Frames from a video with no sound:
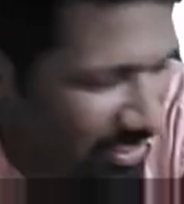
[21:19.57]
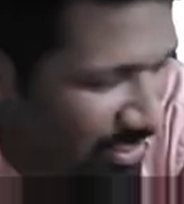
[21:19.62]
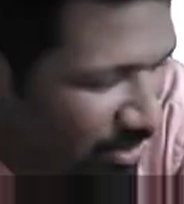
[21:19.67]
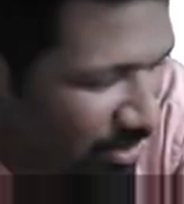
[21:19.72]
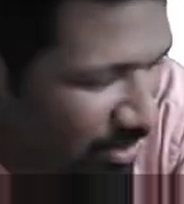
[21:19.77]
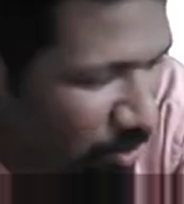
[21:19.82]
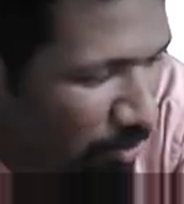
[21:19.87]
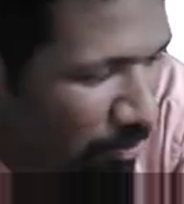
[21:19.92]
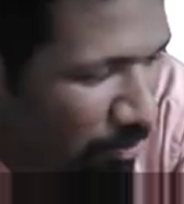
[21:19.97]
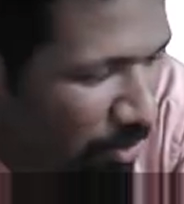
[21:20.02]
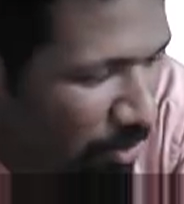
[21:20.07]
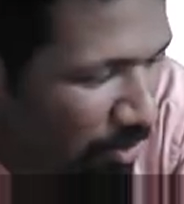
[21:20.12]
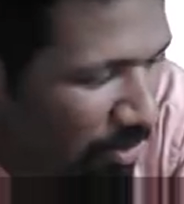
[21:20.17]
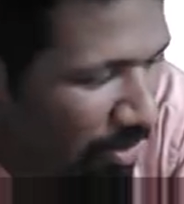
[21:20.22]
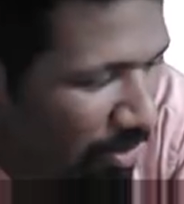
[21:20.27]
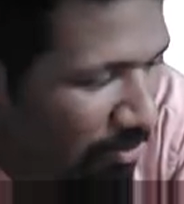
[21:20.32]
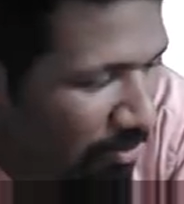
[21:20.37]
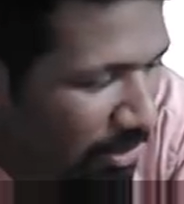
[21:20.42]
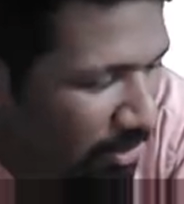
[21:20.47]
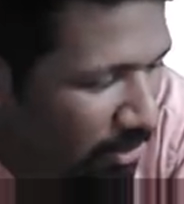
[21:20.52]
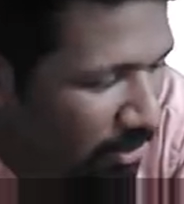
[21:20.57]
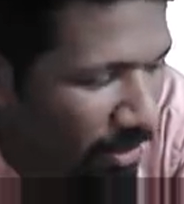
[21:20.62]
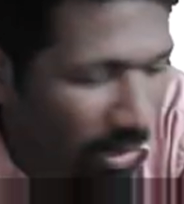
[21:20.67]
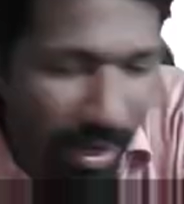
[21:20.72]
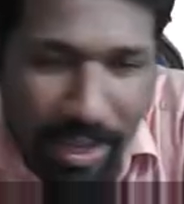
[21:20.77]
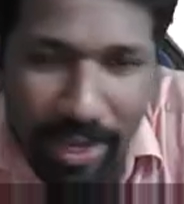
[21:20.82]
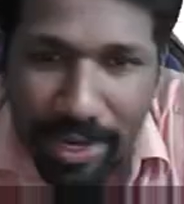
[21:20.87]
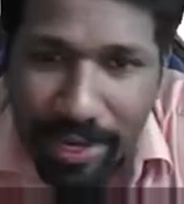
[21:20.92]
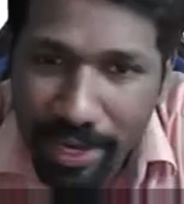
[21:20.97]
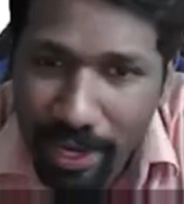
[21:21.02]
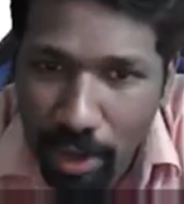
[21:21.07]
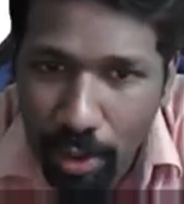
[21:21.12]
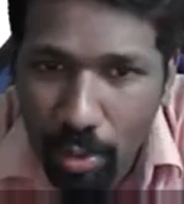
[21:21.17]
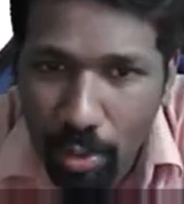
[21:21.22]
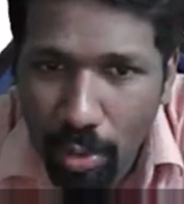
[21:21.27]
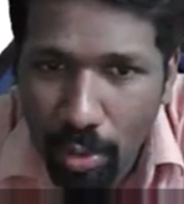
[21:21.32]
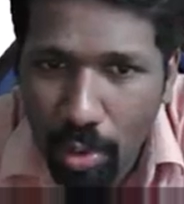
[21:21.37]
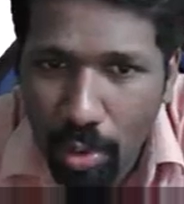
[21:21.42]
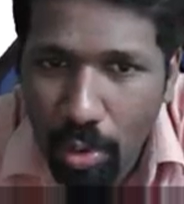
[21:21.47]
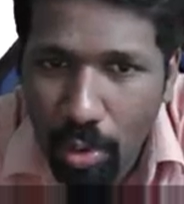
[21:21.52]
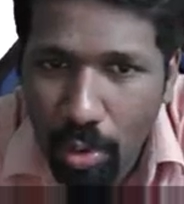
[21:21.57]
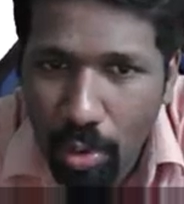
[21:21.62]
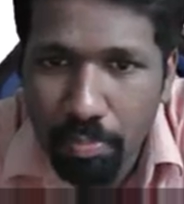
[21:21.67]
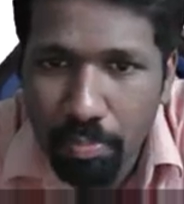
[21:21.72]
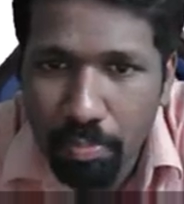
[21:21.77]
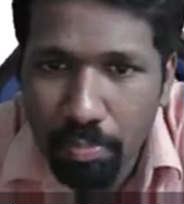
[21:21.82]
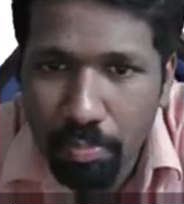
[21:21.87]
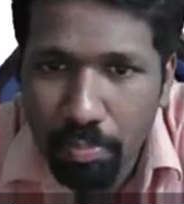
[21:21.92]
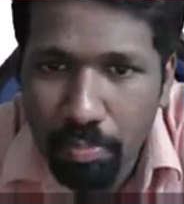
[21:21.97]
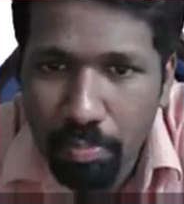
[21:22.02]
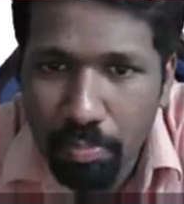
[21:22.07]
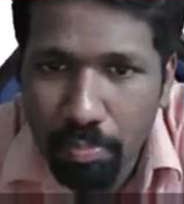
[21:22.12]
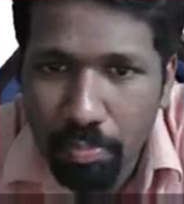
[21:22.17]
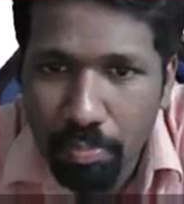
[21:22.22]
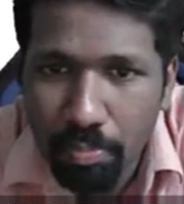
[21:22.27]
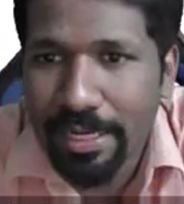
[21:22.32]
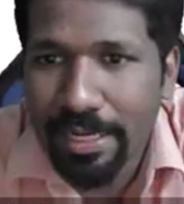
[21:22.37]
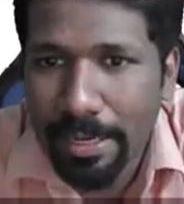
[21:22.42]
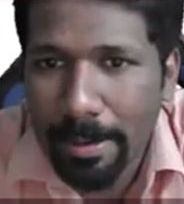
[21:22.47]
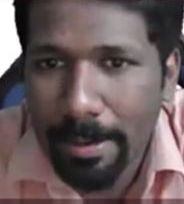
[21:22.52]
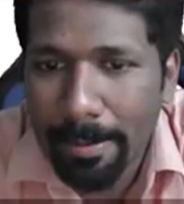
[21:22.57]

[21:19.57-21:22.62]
no problem at all. Now hope it is clear.